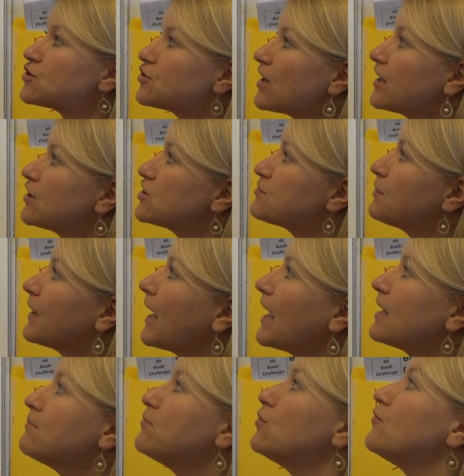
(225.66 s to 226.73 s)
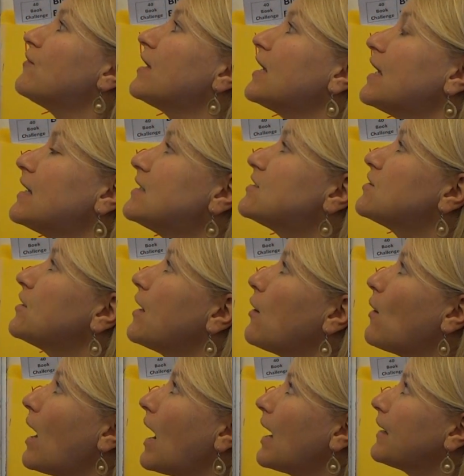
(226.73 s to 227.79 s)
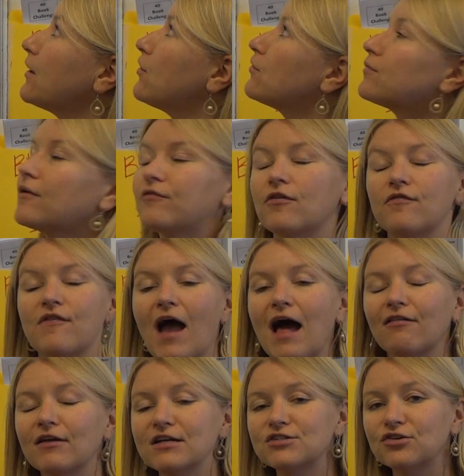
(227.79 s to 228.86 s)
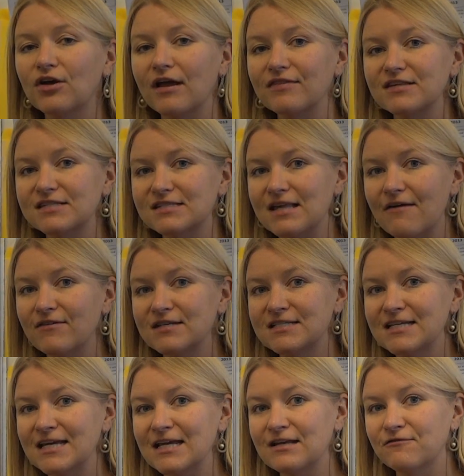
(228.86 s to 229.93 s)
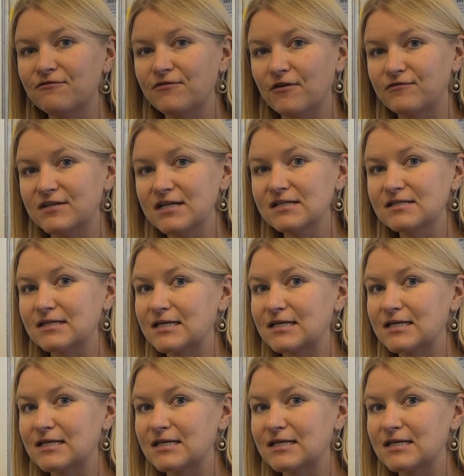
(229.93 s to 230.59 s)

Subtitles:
traders began moving into the Ohio River Valley during the 1750s,